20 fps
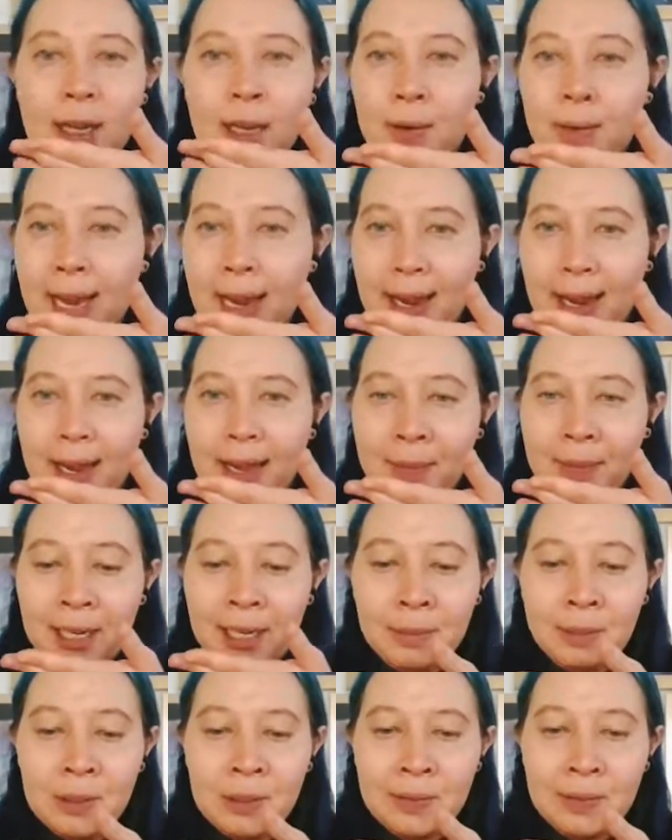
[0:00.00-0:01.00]
Okay, I'm going
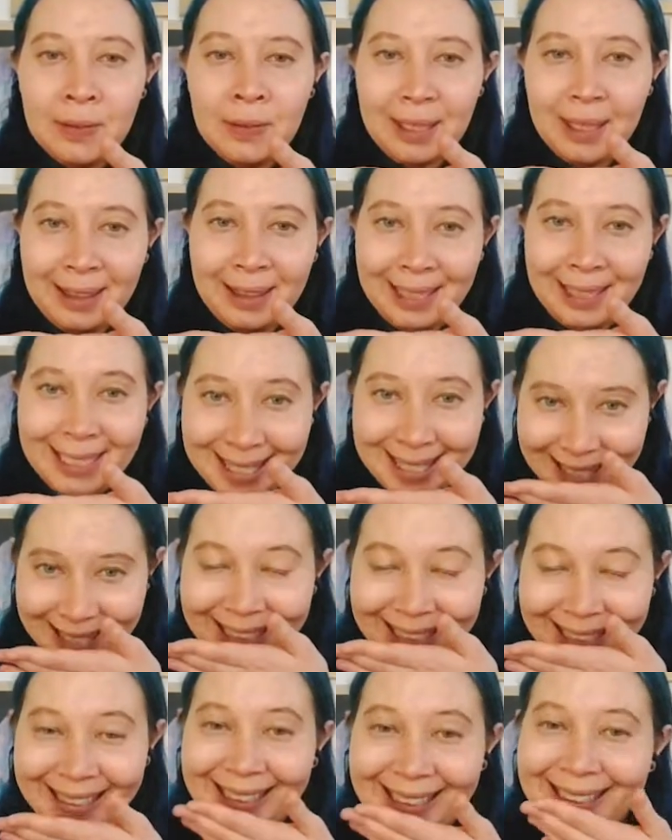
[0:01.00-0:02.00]
to move this
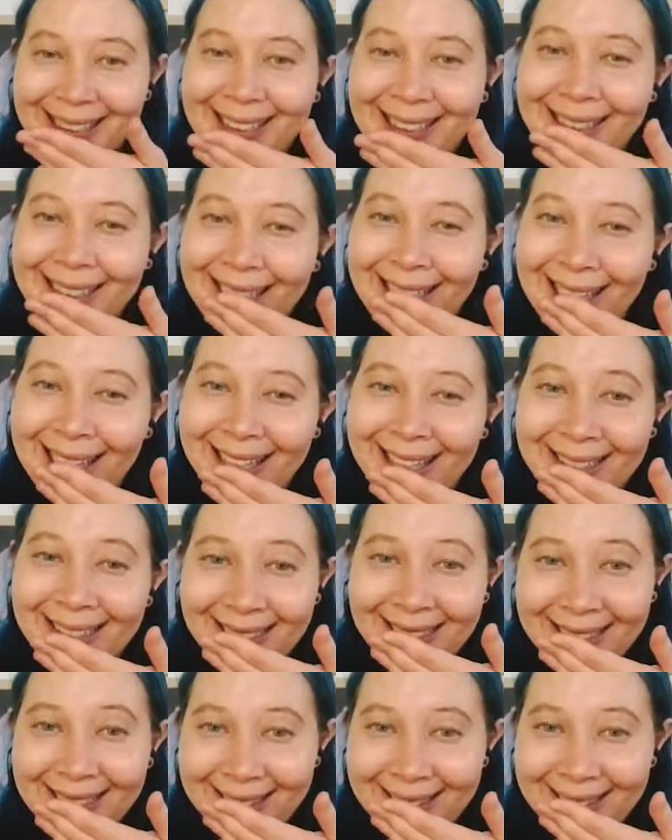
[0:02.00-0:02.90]
here.